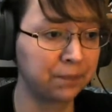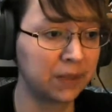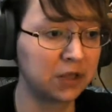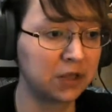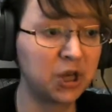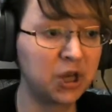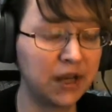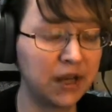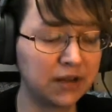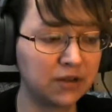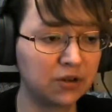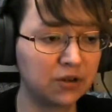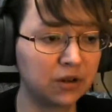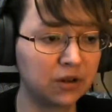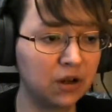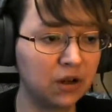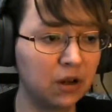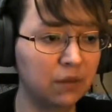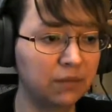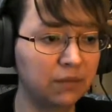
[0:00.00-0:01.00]
She answered
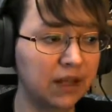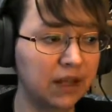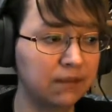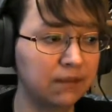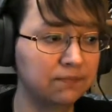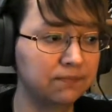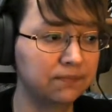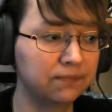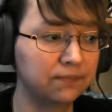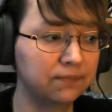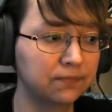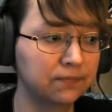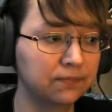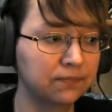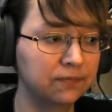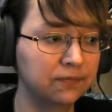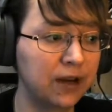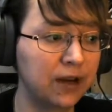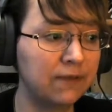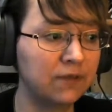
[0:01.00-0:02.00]
calmly,
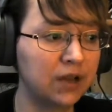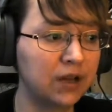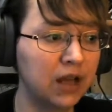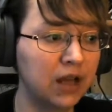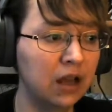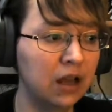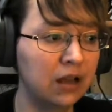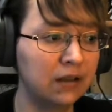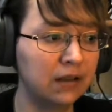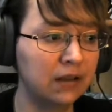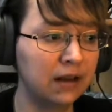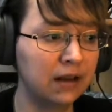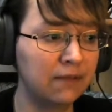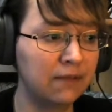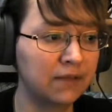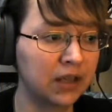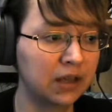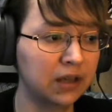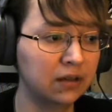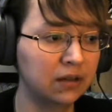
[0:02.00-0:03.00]
"For every Hun that
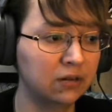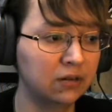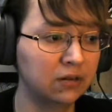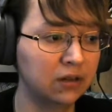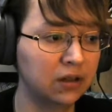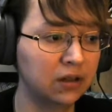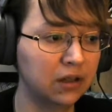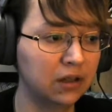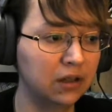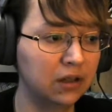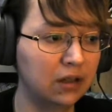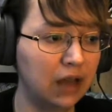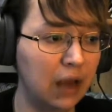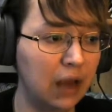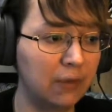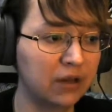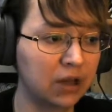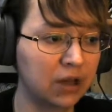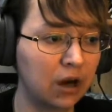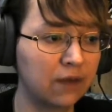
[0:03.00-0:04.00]
I've killed, I
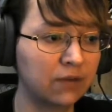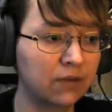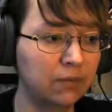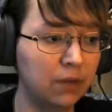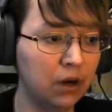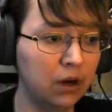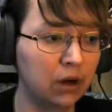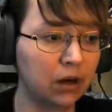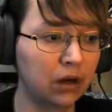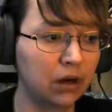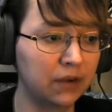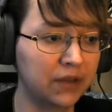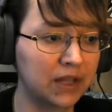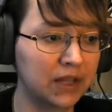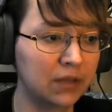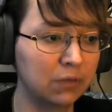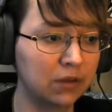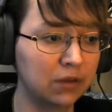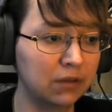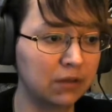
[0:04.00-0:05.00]
would carve a mark on
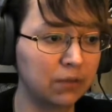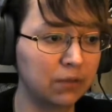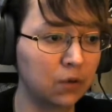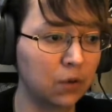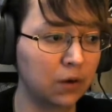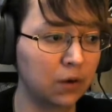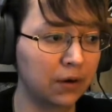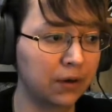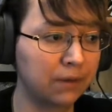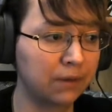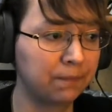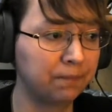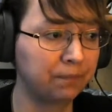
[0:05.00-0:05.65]
this wooden board."